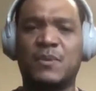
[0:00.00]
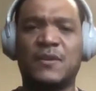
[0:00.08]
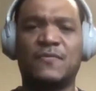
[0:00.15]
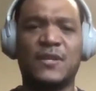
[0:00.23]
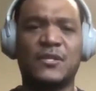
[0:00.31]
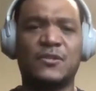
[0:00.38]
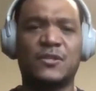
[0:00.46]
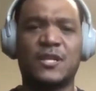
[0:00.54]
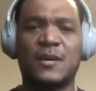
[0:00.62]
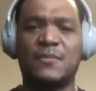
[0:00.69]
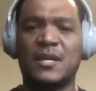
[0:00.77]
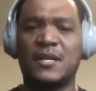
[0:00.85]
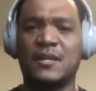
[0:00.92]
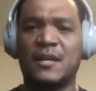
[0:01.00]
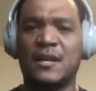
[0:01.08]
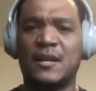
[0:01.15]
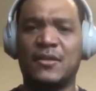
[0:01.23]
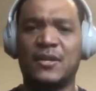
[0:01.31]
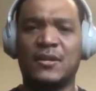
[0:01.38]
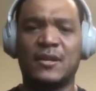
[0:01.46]
big features coming that
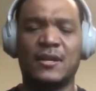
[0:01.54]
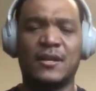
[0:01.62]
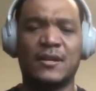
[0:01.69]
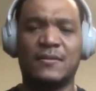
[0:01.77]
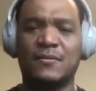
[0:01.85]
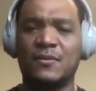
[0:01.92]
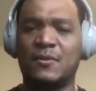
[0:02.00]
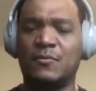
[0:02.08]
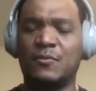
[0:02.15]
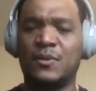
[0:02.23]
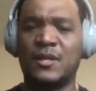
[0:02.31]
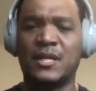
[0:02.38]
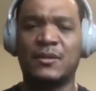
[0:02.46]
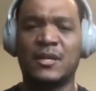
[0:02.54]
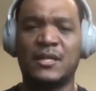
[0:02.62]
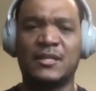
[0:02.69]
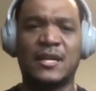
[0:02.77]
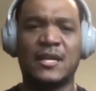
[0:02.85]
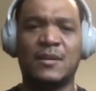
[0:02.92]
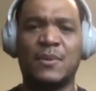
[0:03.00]
I think we're really
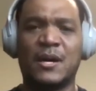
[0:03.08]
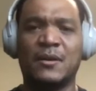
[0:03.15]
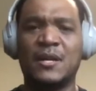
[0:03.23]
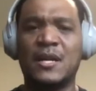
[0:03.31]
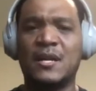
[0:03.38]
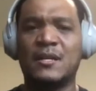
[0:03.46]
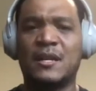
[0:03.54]
excited about,